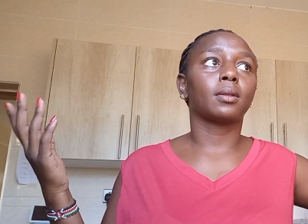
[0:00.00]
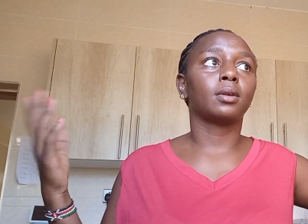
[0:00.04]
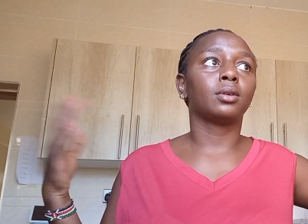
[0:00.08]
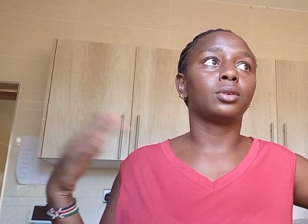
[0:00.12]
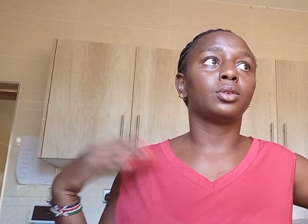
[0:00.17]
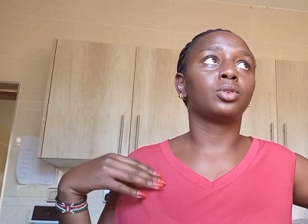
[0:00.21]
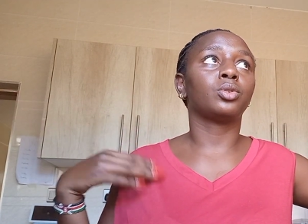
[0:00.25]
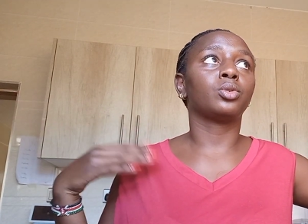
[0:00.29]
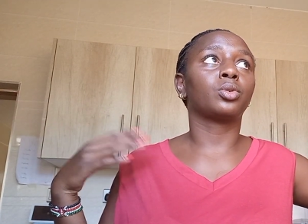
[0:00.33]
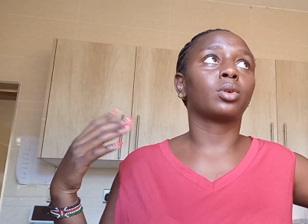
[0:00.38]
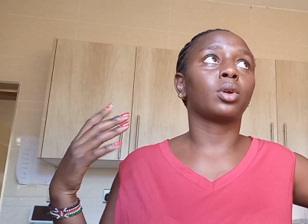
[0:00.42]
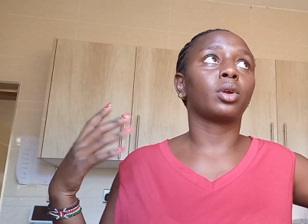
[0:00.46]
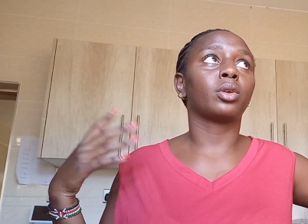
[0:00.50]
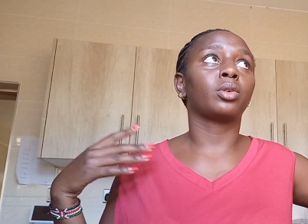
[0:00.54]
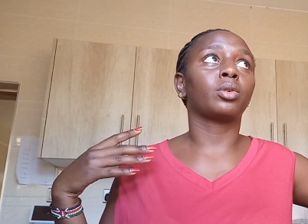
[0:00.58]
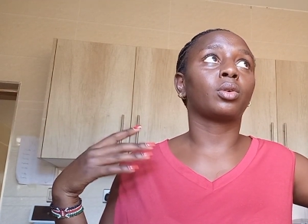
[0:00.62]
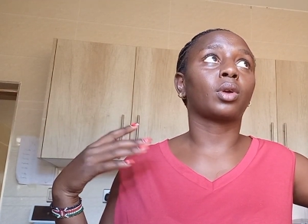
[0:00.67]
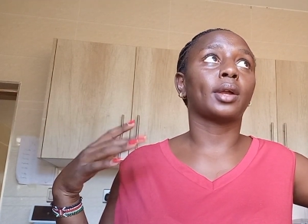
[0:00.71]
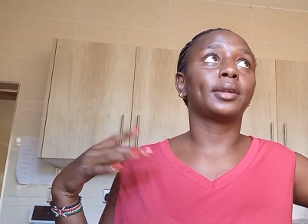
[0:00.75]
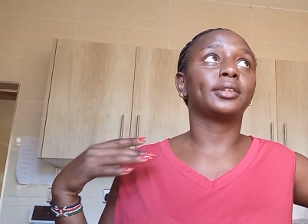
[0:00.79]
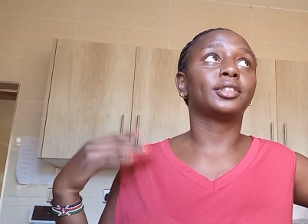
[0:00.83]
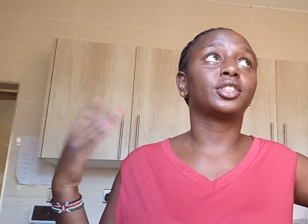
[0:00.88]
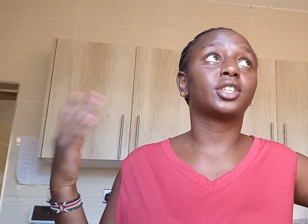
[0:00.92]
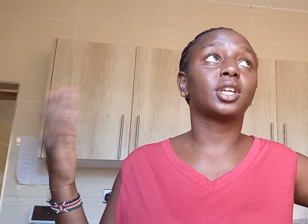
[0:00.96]
You
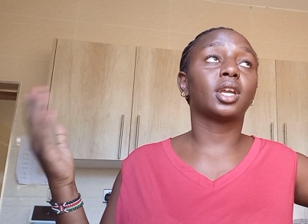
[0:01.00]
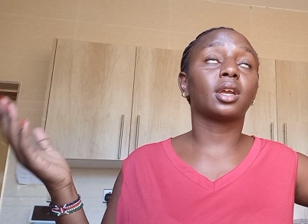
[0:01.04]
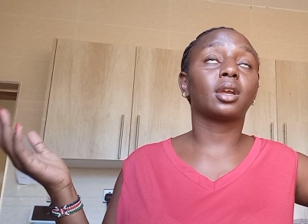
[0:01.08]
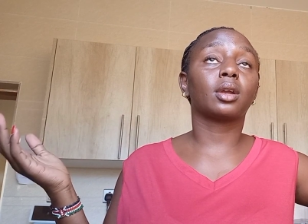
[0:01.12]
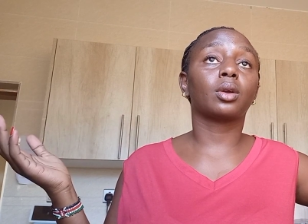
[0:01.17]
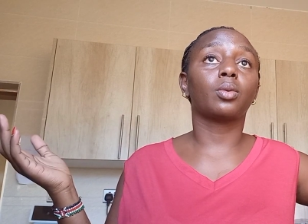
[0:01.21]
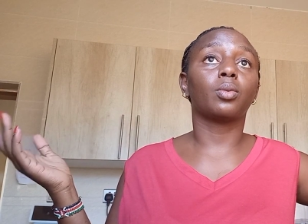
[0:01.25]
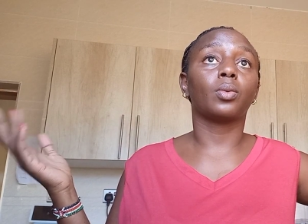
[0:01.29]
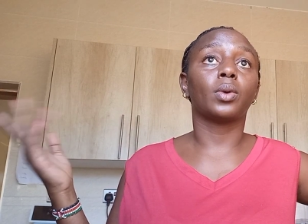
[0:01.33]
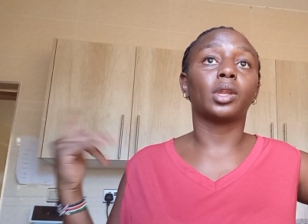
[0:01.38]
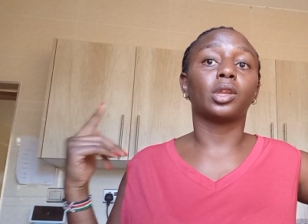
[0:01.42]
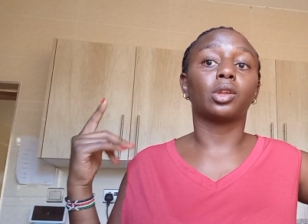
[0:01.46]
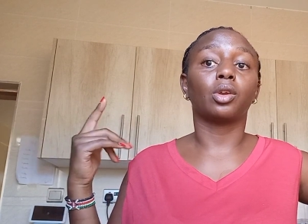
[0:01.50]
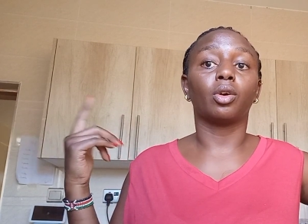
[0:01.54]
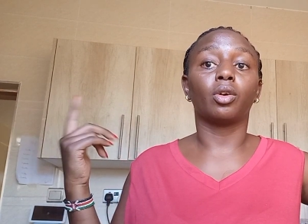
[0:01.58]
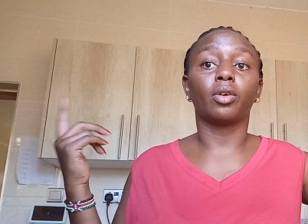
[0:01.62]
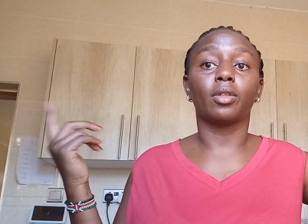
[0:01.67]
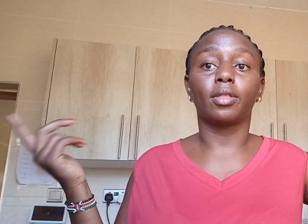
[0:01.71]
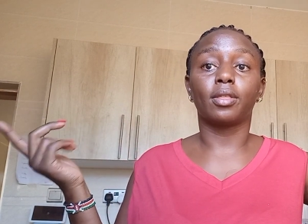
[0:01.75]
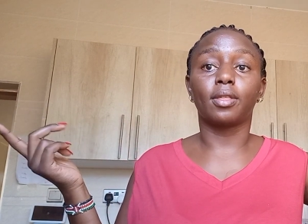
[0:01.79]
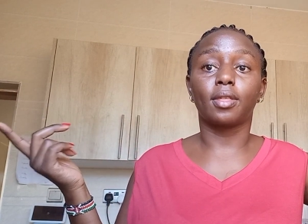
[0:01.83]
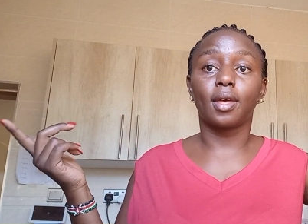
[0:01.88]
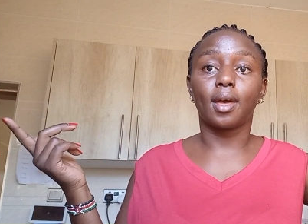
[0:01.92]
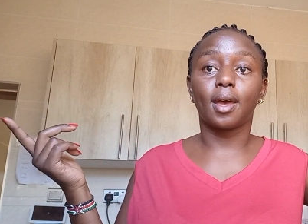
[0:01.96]
can check when you're
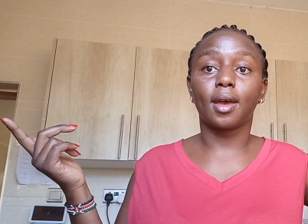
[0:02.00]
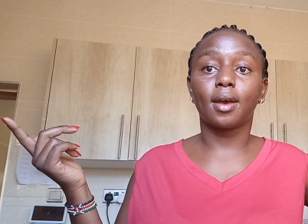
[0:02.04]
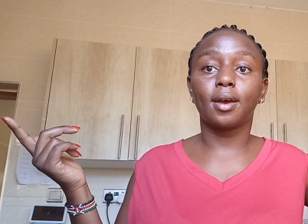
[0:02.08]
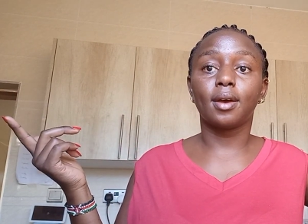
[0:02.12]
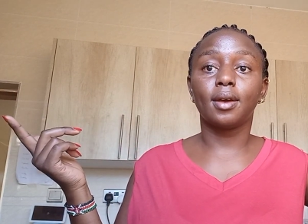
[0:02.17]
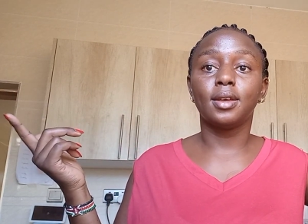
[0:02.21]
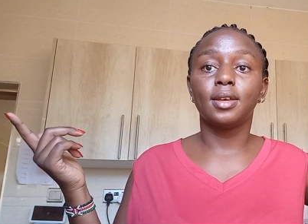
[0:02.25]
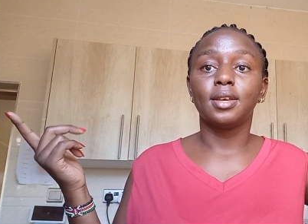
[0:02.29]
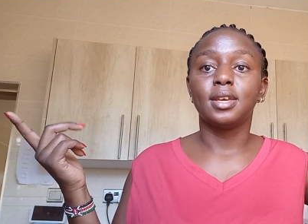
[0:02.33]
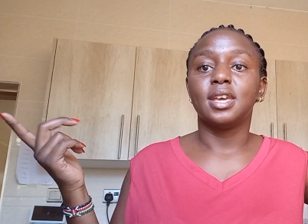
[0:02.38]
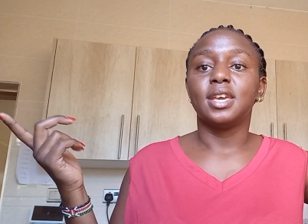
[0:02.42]
there,